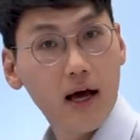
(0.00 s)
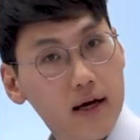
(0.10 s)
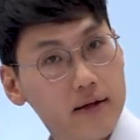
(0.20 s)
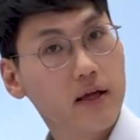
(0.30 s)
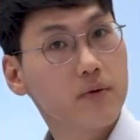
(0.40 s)

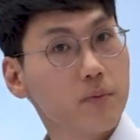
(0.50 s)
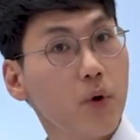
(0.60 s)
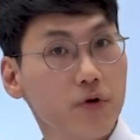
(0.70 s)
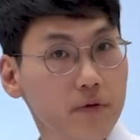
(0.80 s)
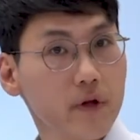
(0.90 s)
And then
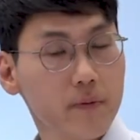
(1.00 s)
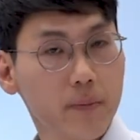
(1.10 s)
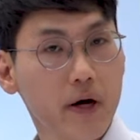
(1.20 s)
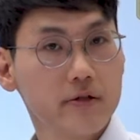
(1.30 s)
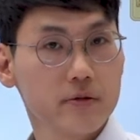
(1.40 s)
both of them are
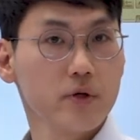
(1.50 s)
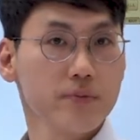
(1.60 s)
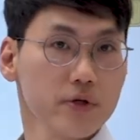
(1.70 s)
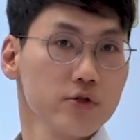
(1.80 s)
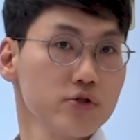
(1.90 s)
possible
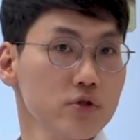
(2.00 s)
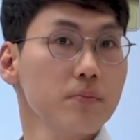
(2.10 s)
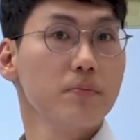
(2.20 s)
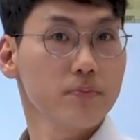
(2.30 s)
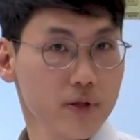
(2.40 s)
because 2
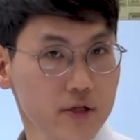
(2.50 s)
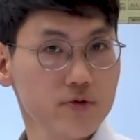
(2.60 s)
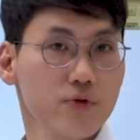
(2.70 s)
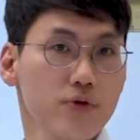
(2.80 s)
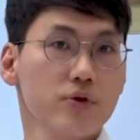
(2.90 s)
plus
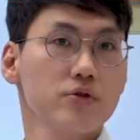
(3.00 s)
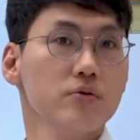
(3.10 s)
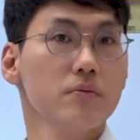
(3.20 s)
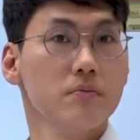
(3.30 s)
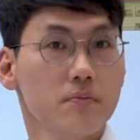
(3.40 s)
root 3
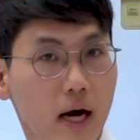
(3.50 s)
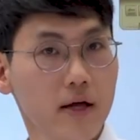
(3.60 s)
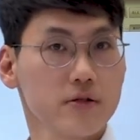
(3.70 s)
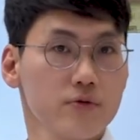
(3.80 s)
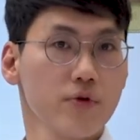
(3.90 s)
to
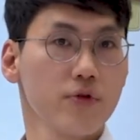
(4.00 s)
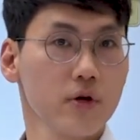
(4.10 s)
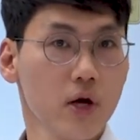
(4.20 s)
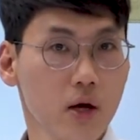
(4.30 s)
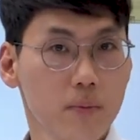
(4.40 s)
minus root 3,
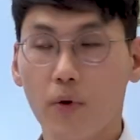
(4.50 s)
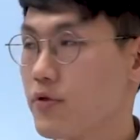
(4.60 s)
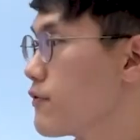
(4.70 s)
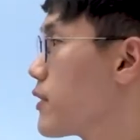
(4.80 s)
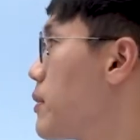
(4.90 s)

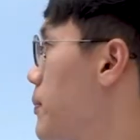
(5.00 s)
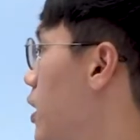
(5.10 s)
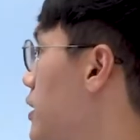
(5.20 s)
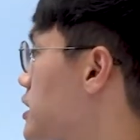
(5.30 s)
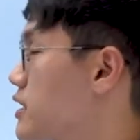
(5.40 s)
both of them are
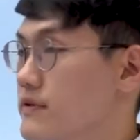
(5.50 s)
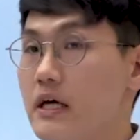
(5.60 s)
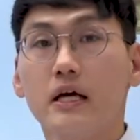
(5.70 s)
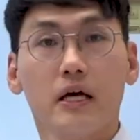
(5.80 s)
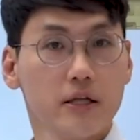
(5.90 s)
positive.
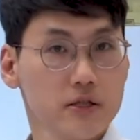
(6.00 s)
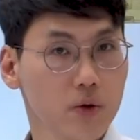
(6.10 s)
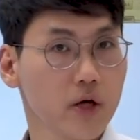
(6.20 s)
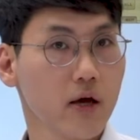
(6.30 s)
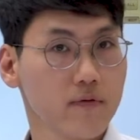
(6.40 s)
It's
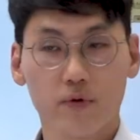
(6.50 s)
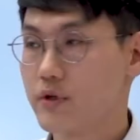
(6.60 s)
okay for the